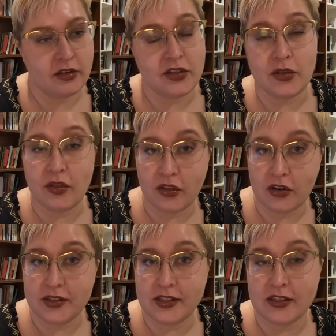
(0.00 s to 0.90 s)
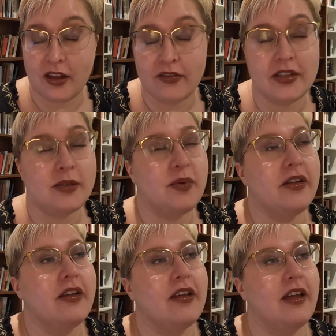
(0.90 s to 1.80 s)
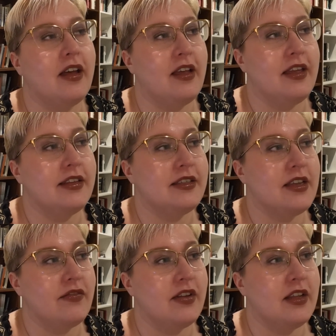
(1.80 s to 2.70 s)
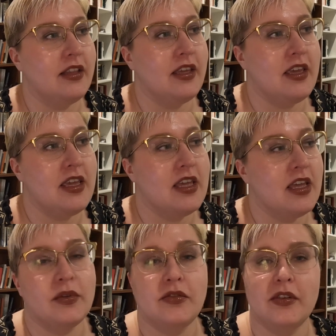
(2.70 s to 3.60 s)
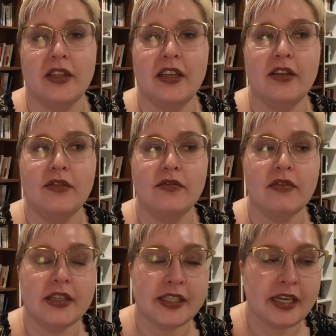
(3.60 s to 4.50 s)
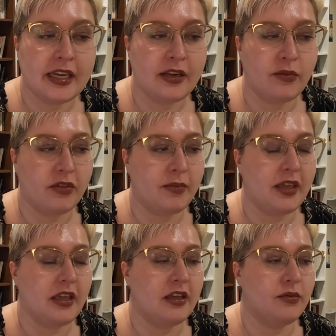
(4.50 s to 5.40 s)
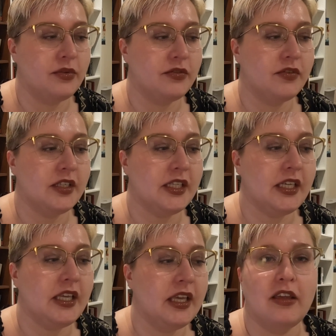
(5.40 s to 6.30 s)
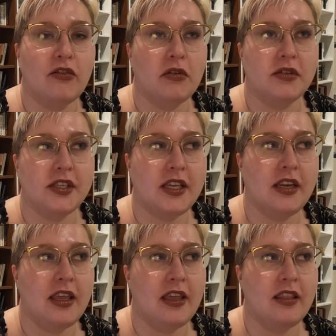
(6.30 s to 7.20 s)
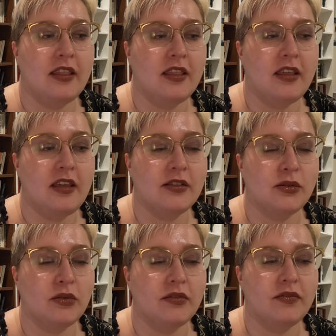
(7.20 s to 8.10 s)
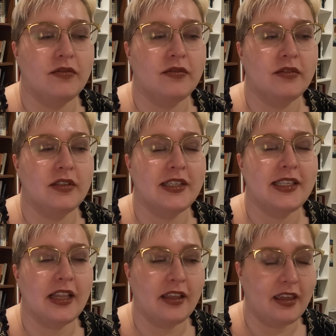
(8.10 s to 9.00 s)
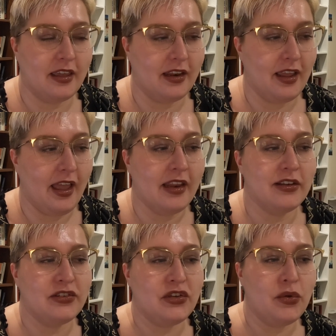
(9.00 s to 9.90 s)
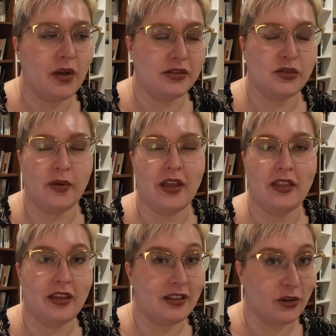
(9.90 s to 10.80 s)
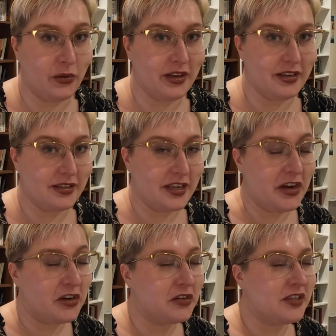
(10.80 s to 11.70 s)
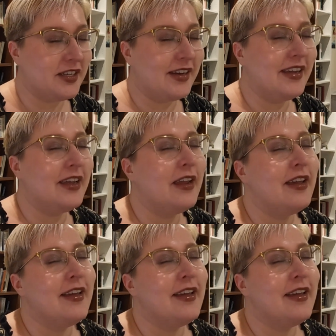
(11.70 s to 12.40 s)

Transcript: 2/3 of this book. It definitely was really resonating with me. It was really engrossing in the sort of delicate and nuanced way that Le Guin does character study